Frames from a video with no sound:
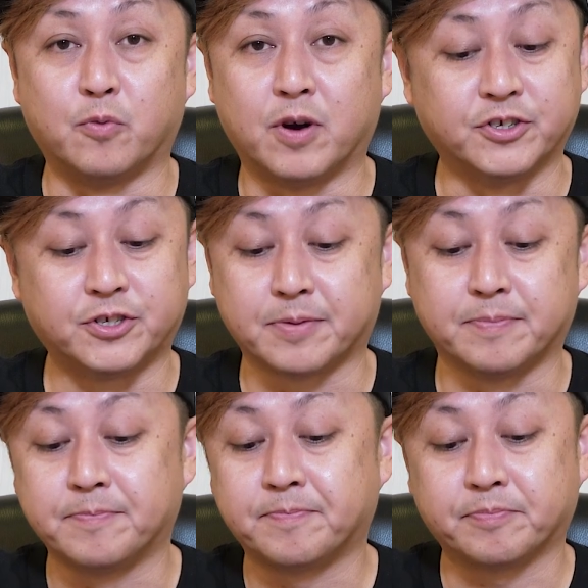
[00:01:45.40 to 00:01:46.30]

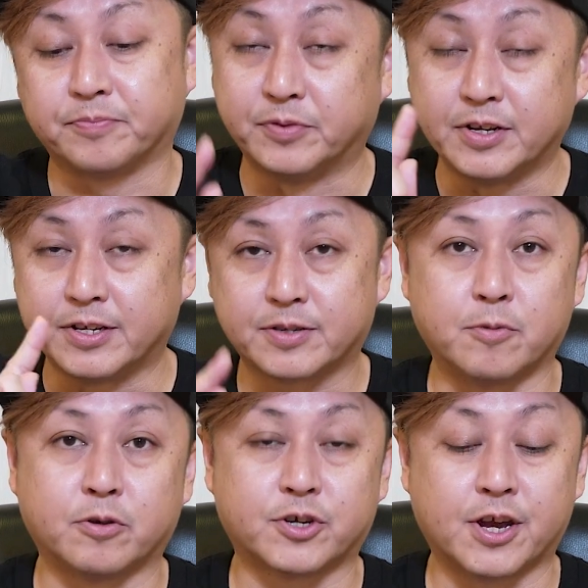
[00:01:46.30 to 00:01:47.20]
shim, really
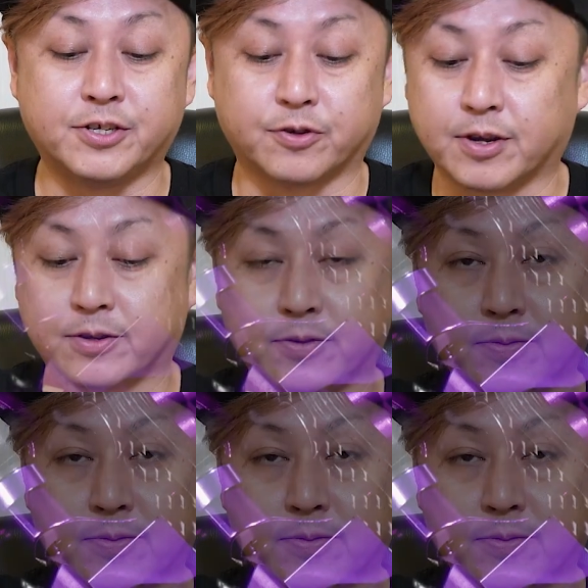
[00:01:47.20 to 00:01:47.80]
small change you can do.